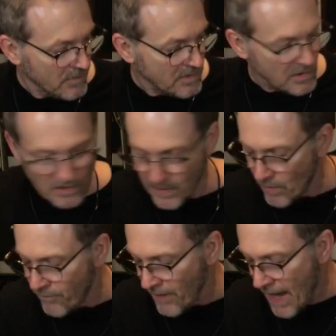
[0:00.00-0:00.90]
It's a
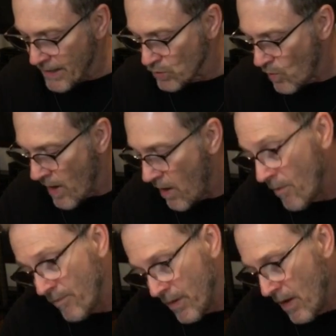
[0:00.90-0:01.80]
little flat as
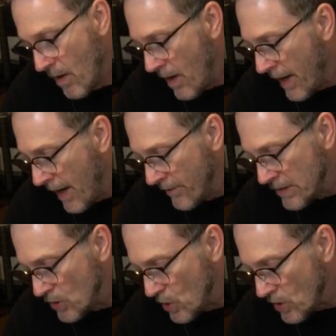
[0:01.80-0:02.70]
well. Again,
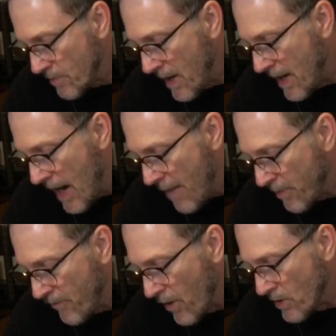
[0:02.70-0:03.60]
this is just me. I
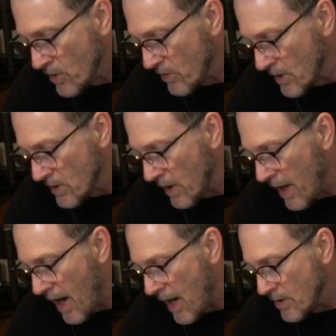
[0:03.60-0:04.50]
prefer to
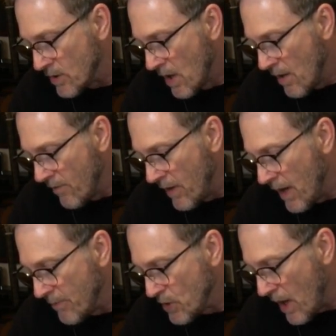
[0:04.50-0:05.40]
disengage
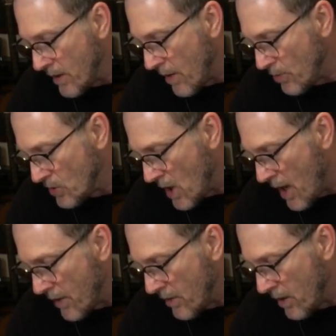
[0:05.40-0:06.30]
the Hipshot
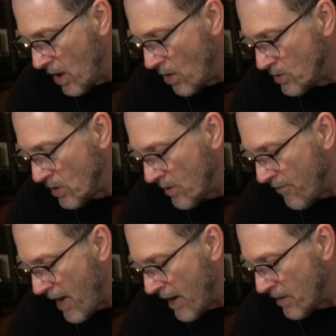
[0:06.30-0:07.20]
Doubleshot, go to the
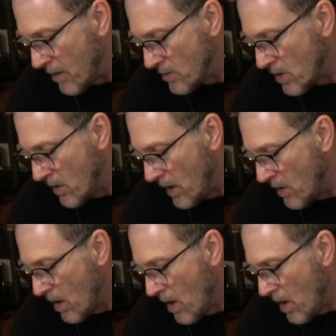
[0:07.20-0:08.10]
fine
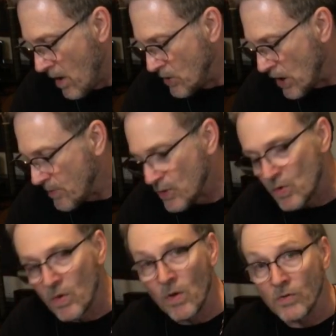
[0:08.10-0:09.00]
tuning adjustment
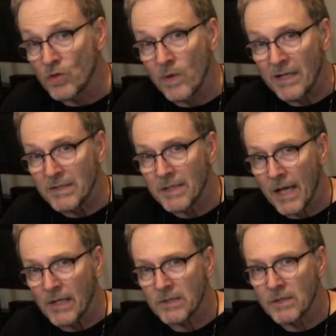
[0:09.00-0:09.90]
screw on string
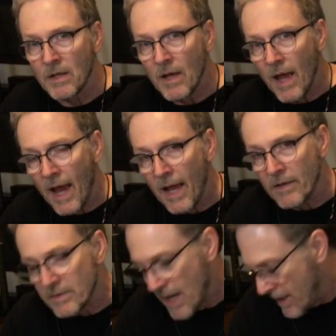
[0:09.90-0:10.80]
6,
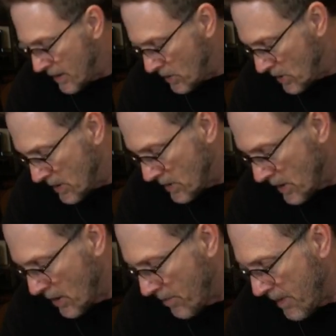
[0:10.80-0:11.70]
and tighten it just a
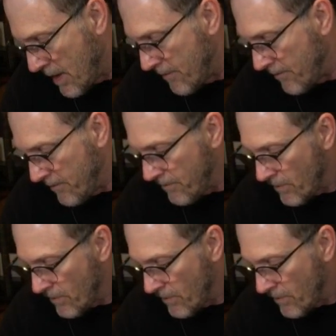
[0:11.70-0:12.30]
little bit.